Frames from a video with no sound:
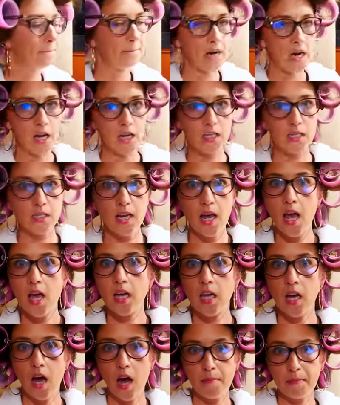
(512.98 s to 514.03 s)
But
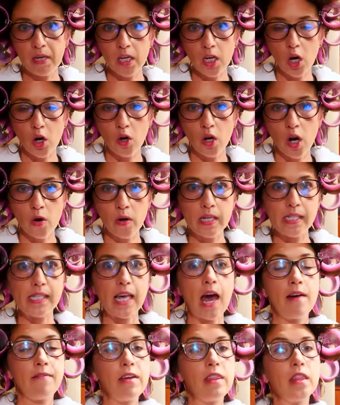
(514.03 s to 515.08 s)
Kamikoto is
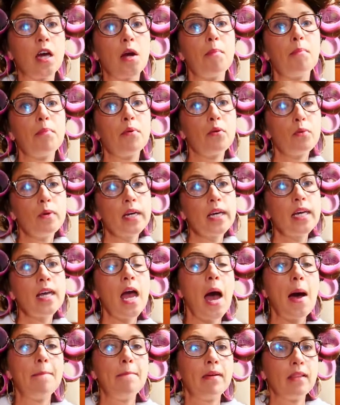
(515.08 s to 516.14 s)
having their
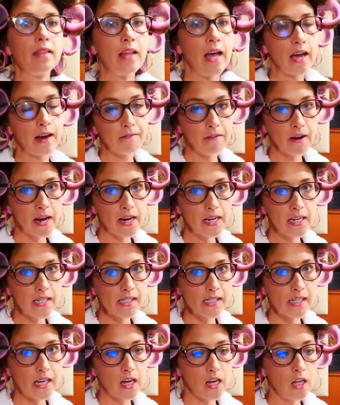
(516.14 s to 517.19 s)
pre-Black Friday
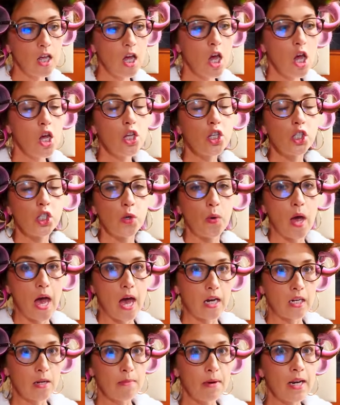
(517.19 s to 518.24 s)
sale, so
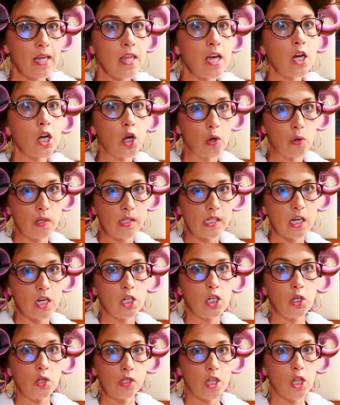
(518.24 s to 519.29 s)
anybody that goes there
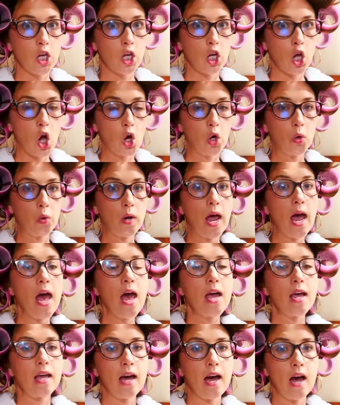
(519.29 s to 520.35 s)
using the code
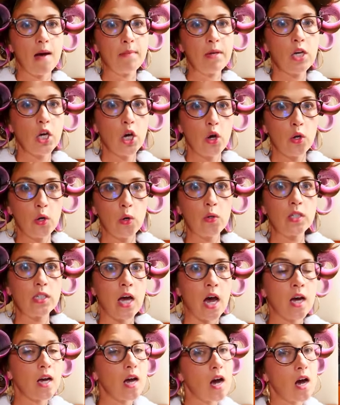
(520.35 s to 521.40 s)
kamikoto
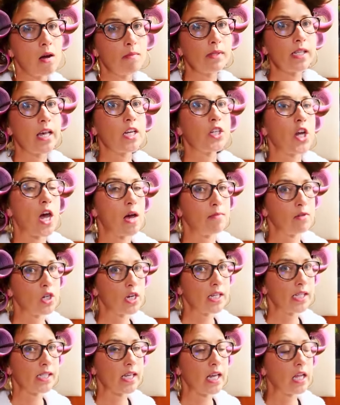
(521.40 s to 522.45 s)
dot com slash m
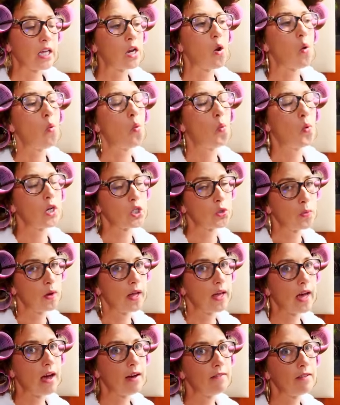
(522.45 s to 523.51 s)
j sailing, which we'll
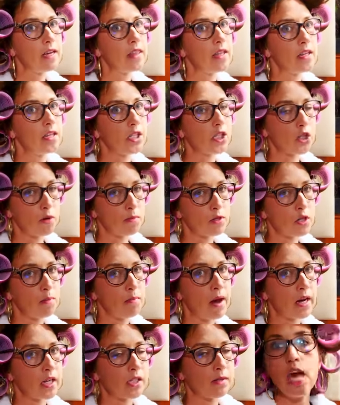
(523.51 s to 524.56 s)
have in the description
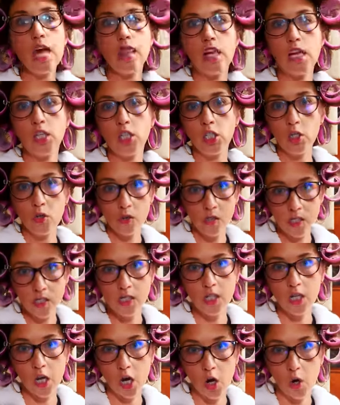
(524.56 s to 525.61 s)
box, and then
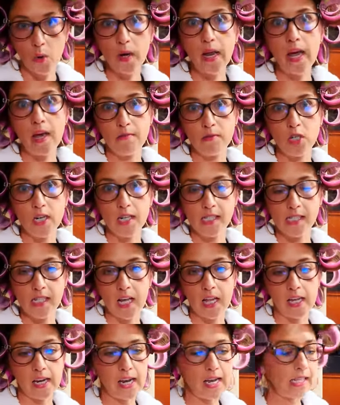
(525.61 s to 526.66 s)
uses the code
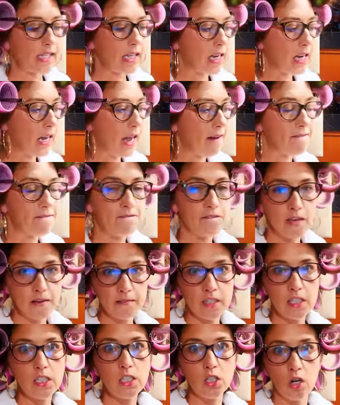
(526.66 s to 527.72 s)
mjsailing, is going to get
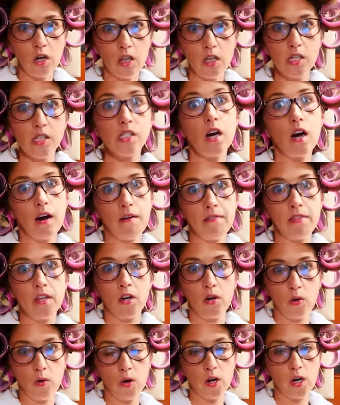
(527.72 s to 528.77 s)
fifty dollars off
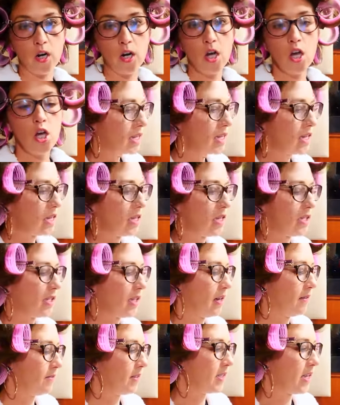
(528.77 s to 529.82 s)
their order. Get
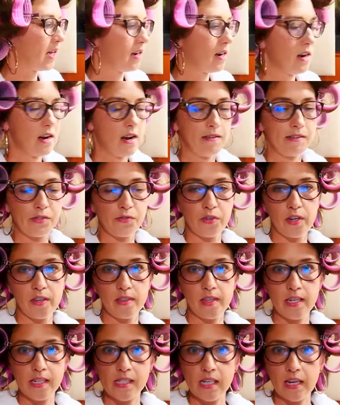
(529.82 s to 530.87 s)
yourself a set of knives for your
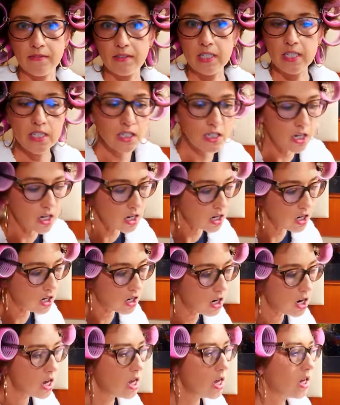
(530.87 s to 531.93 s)
Thanksgiving
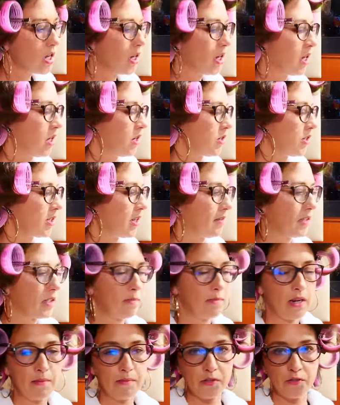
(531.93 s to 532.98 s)
dinner, get yourself
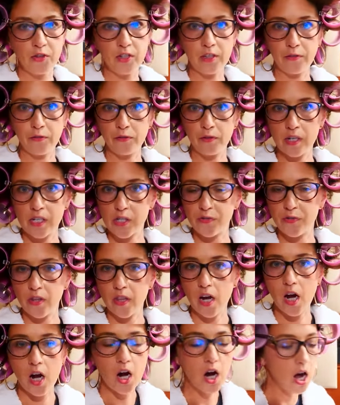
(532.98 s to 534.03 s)
some knives for your friends for
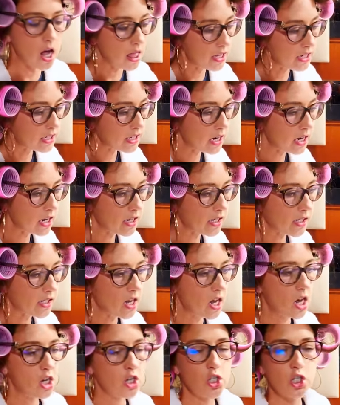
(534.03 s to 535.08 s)
the holidays,
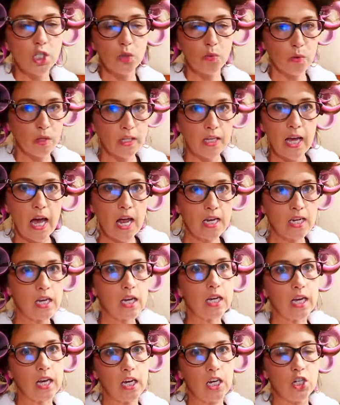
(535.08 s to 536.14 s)
just really any
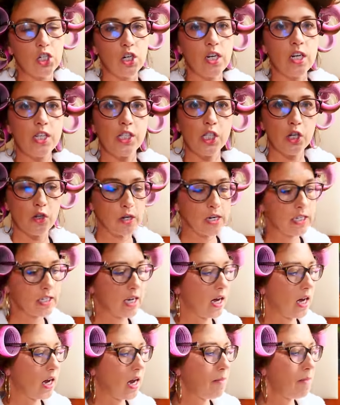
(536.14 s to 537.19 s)
occasion is a great
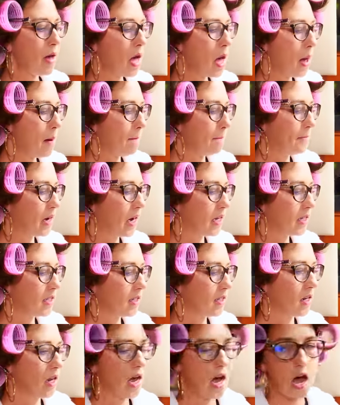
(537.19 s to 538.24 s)
time,
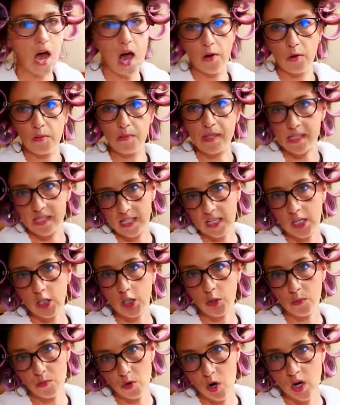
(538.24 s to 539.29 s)
but I will be seeing
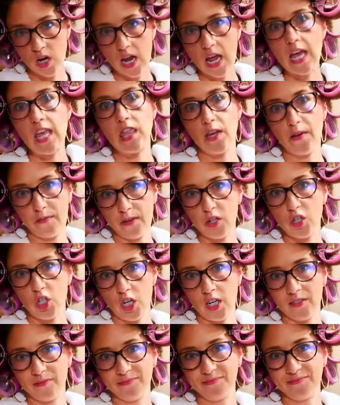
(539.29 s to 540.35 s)
you more in the
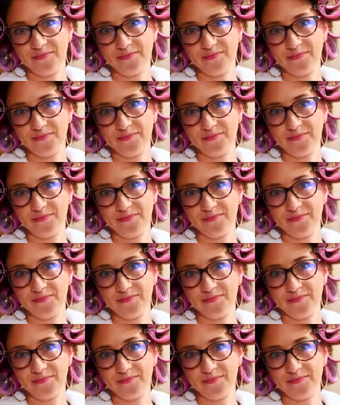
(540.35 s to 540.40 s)
future.